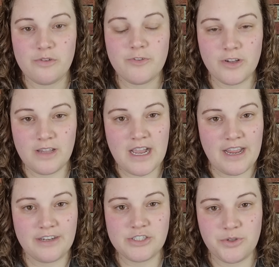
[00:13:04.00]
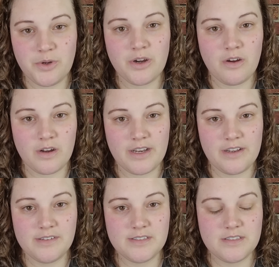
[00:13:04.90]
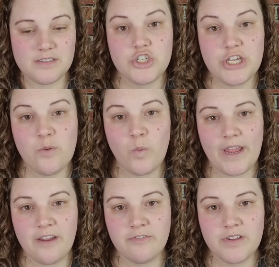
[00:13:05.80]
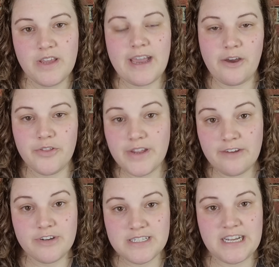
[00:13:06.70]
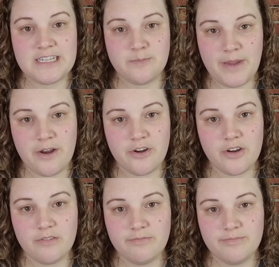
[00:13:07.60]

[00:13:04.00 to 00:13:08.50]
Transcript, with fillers: for lying to her audience. She waved the Health at Every Size banner,